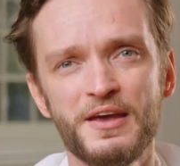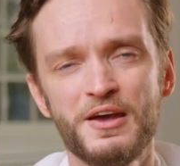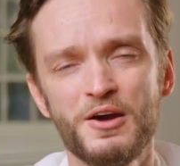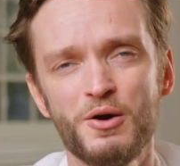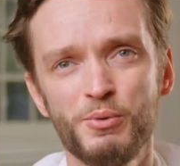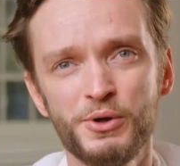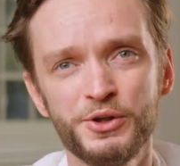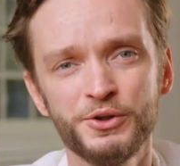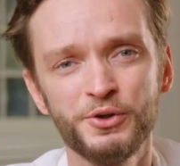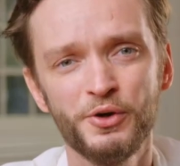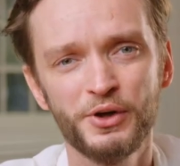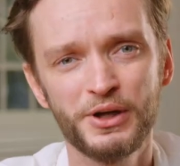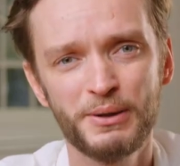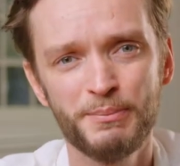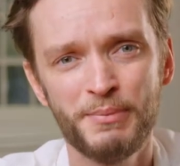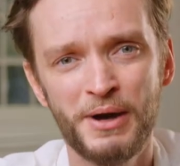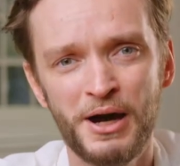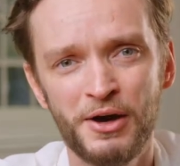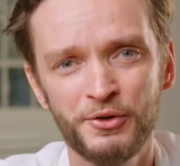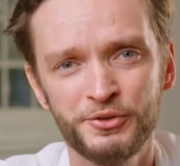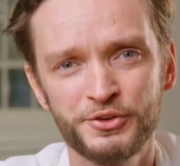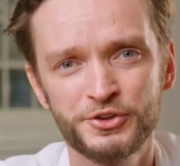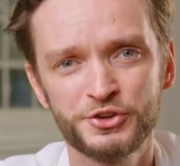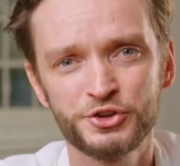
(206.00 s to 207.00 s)
we talk
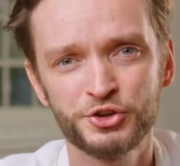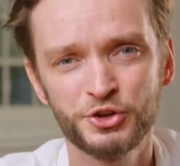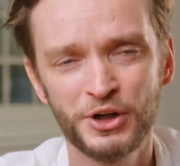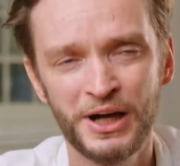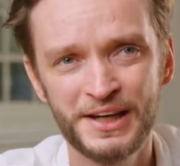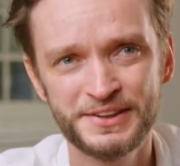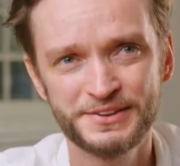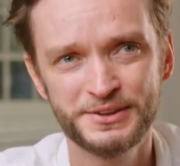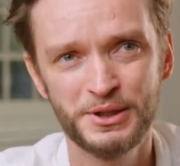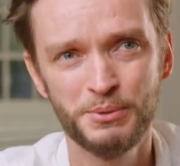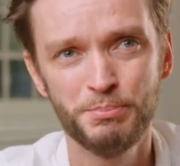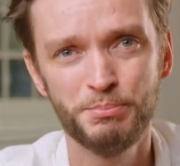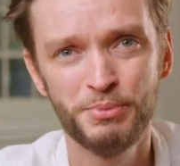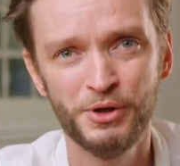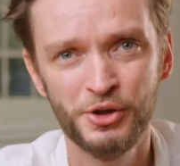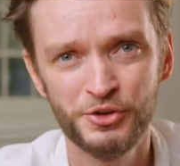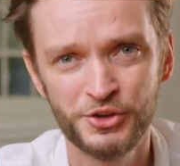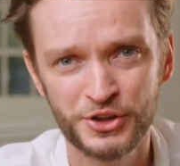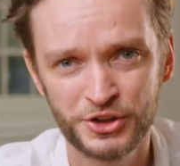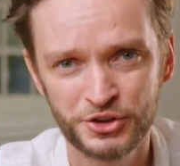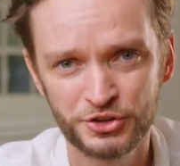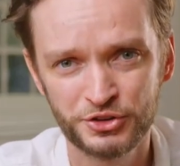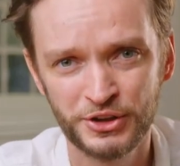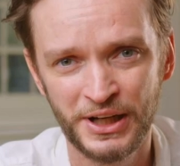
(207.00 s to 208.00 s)
about trust and
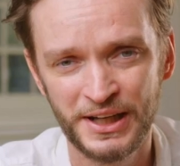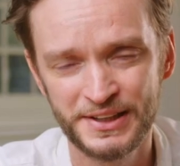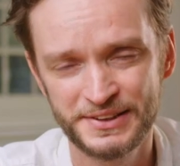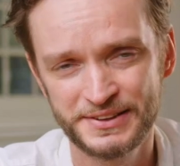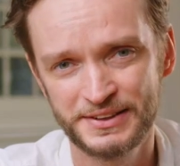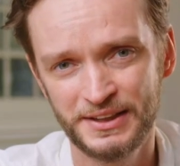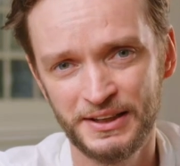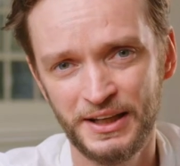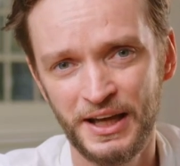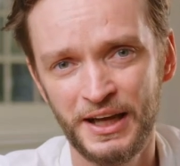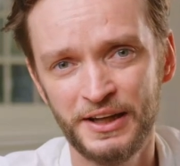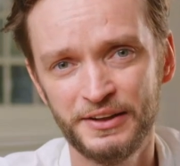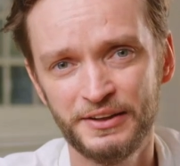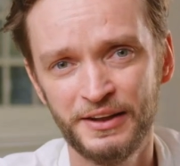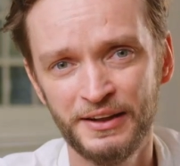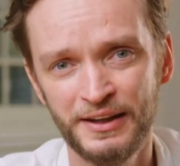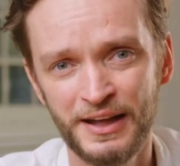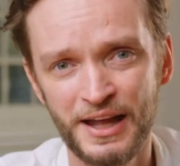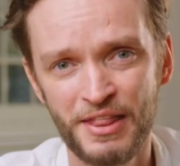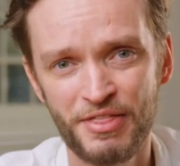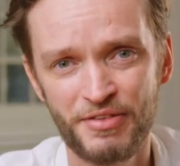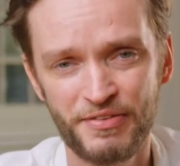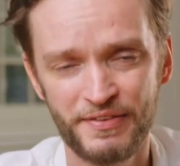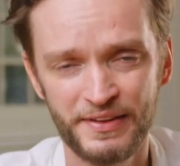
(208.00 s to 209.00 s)
building trust at
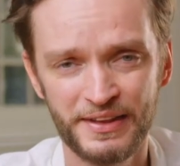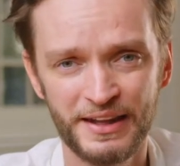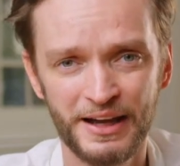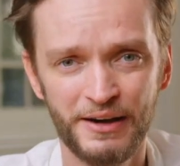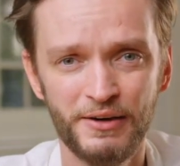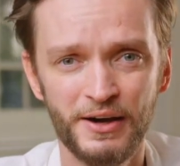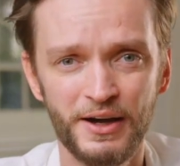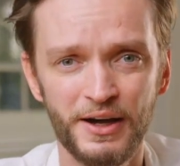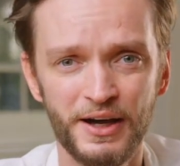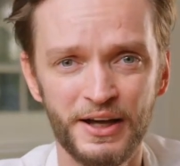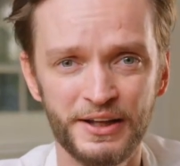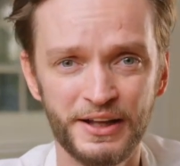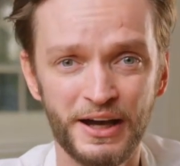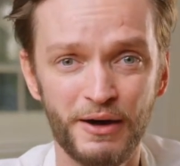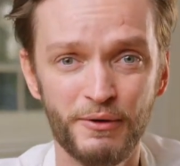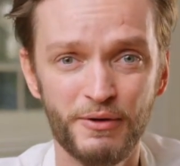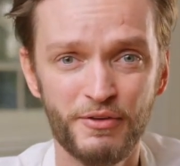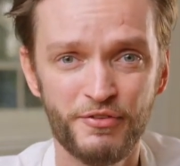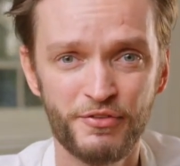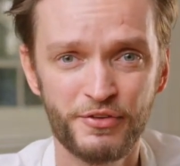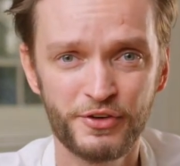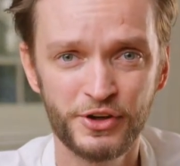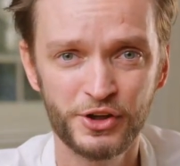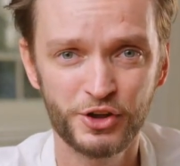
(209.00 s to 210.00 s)
length at our
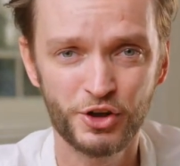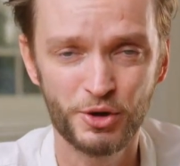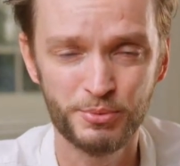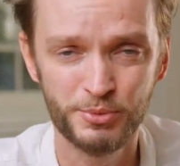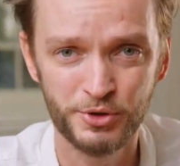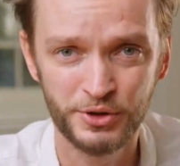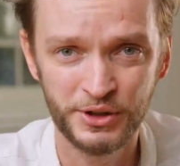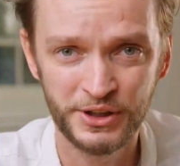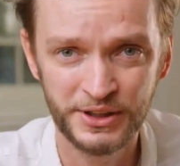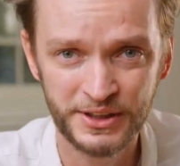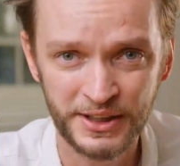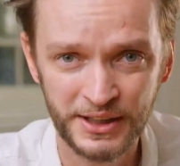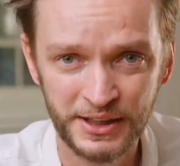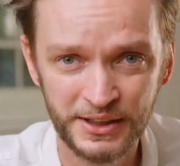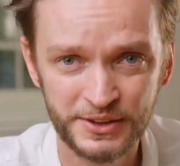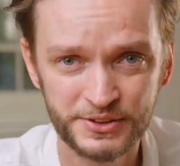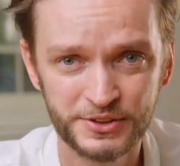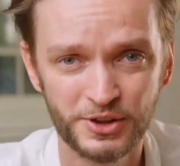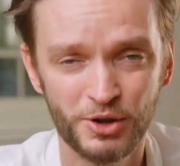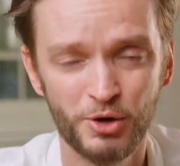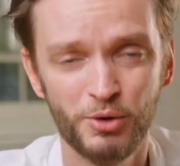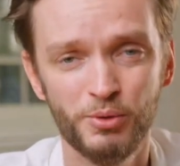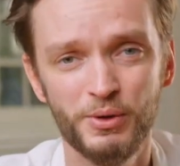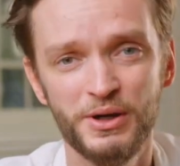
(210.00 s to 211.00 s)
free community.
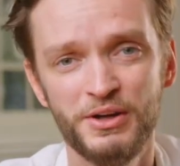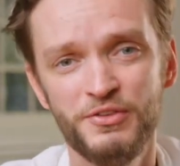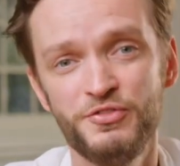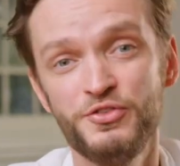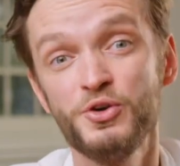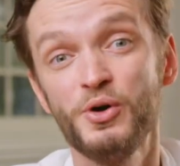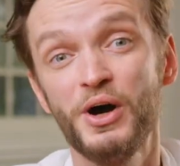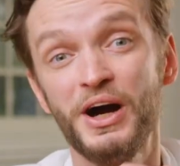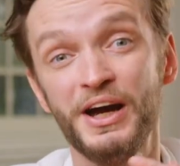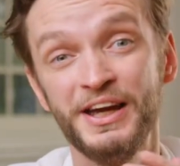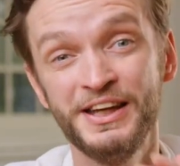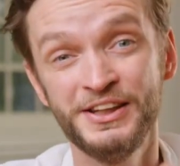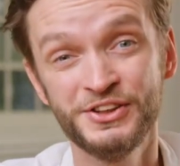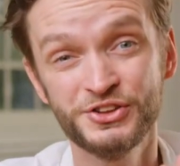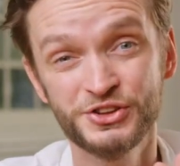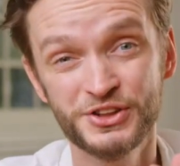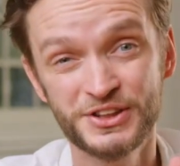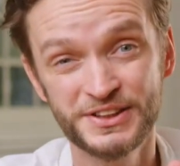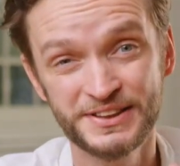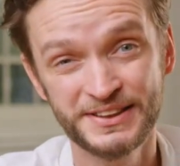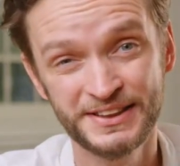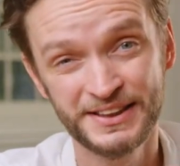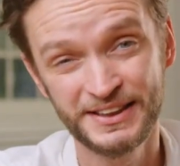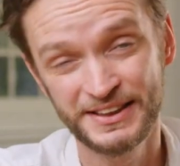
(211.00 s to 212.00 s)
So if you are
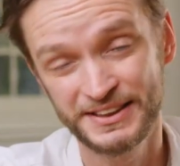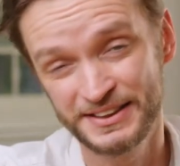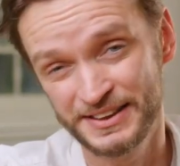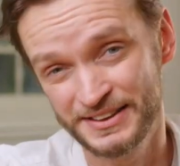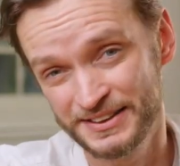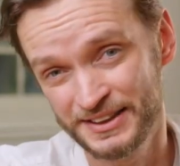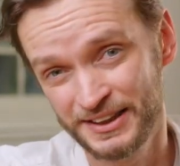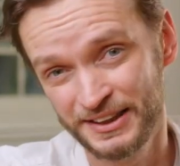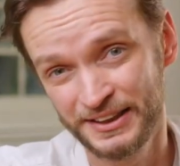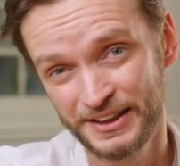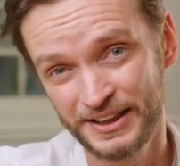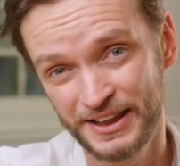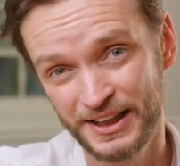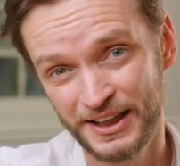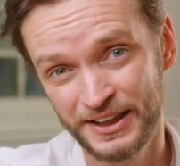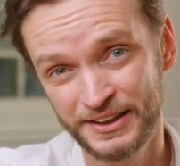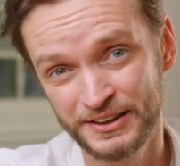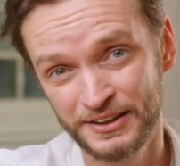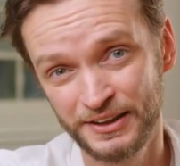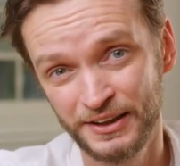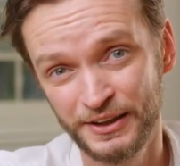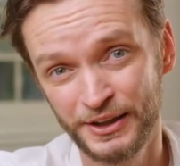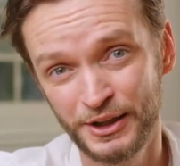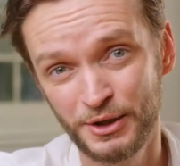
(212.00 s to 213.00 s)
interested, just click at
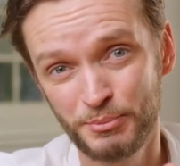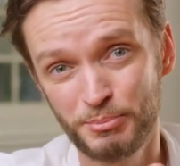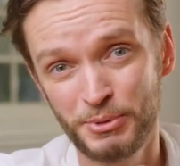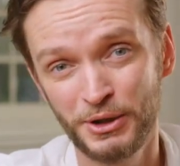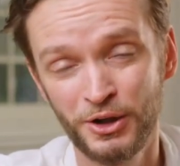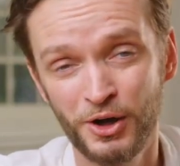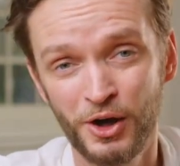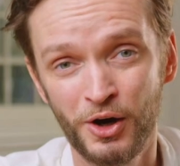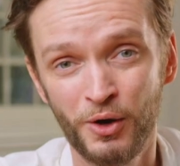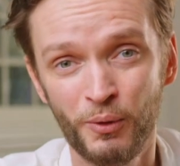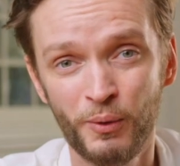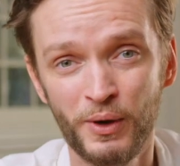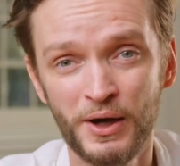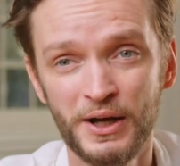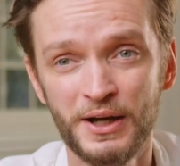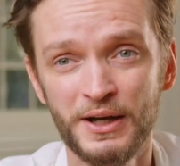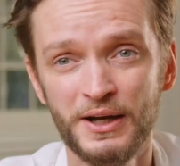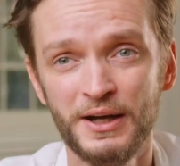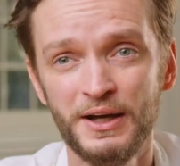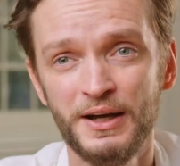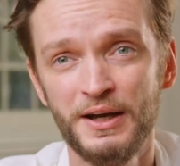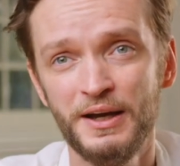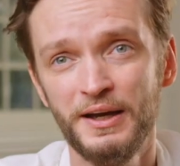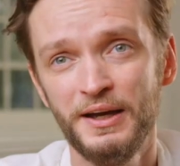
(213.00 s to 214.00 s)
the link below
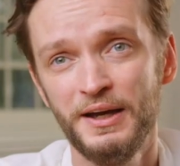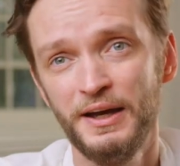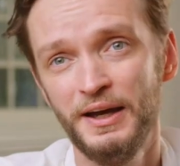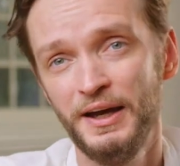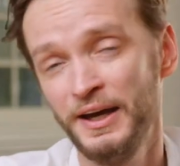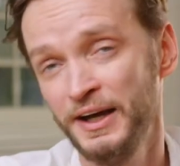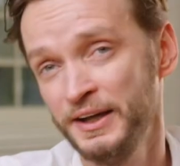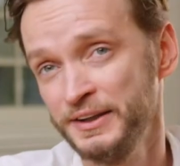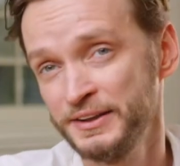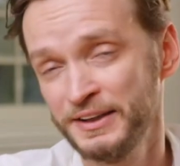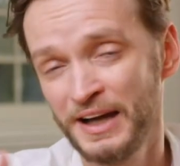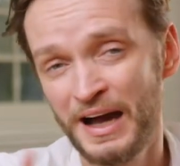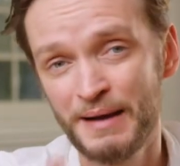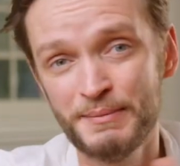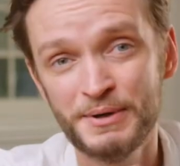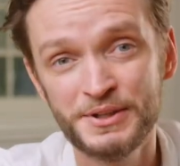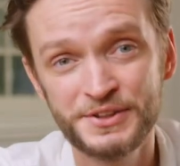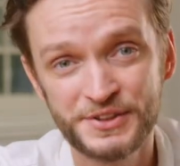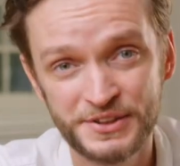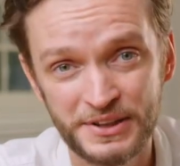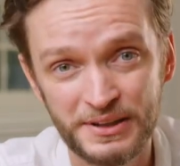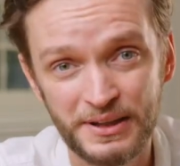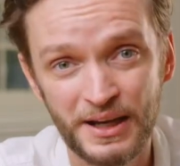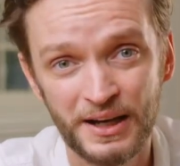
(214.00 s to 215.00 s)
and come and
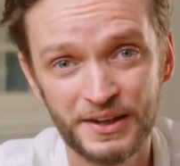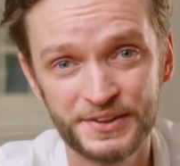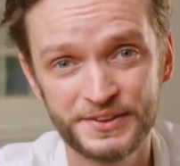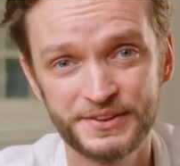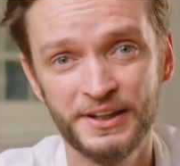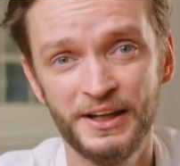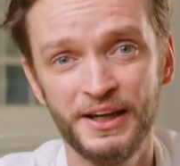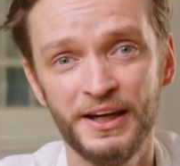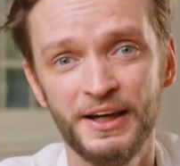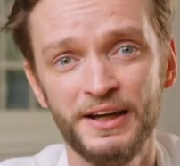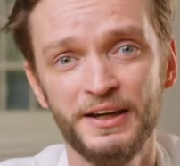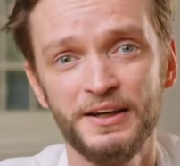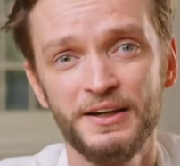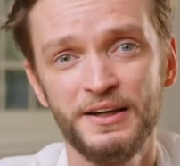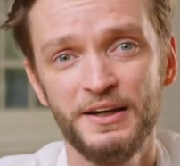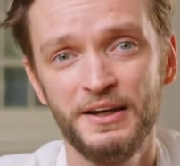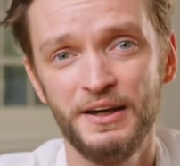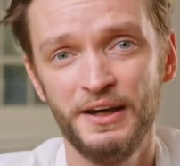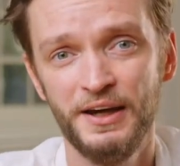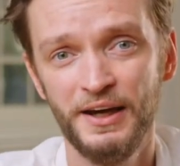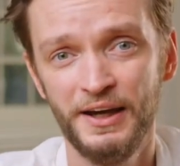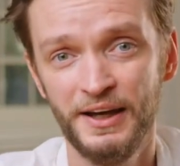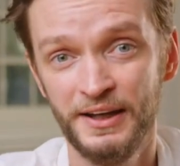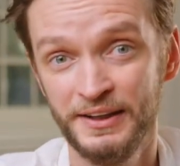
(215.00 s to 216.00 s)
see us there.
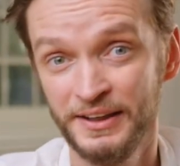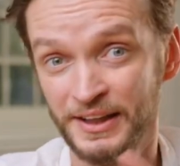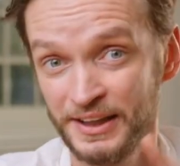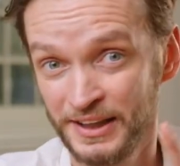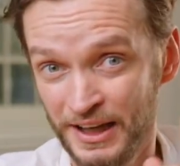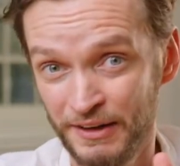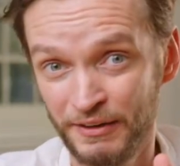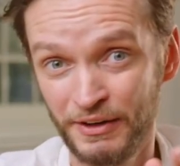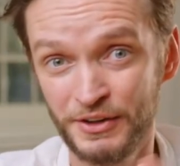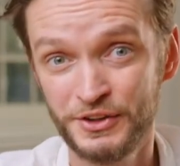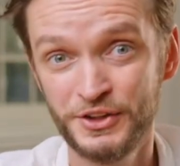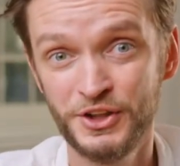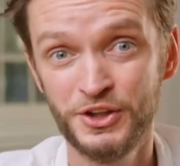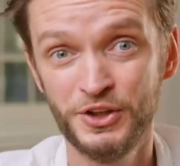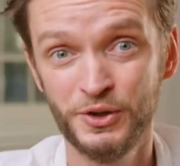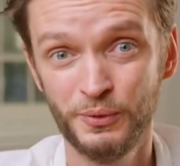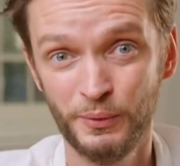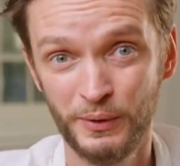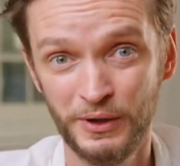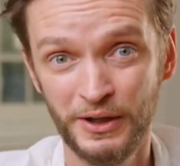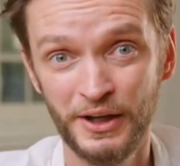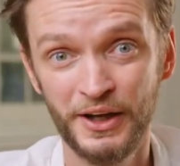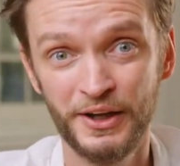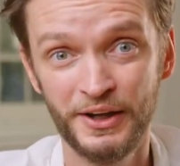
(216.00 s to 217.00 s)
And I guarantee you
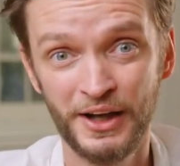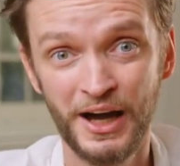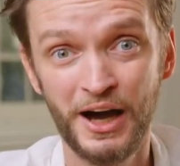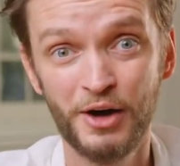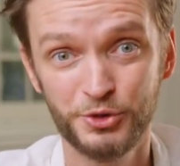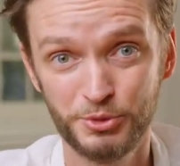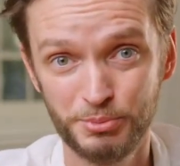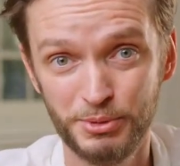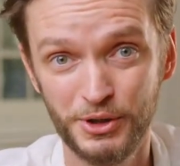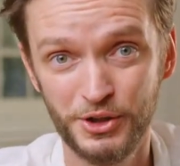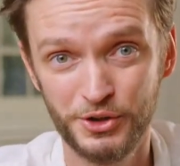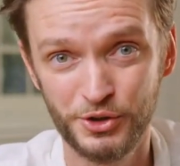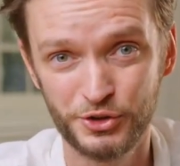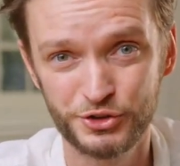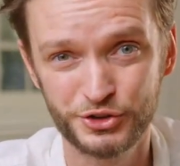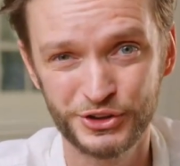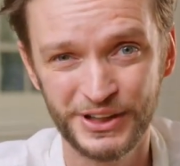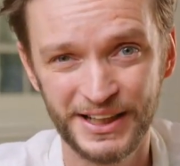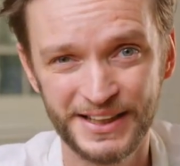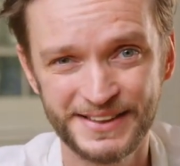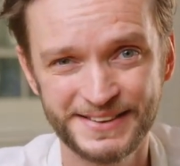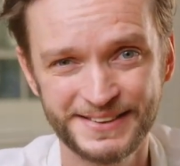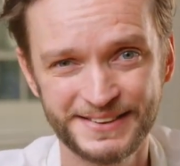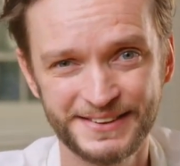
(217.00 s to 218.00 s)
will learn how to build your
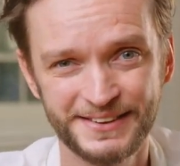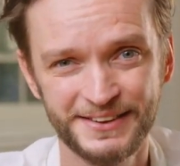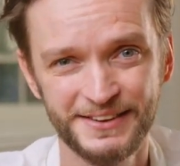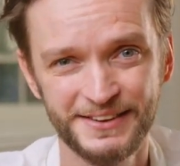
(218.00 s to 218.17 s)
trust.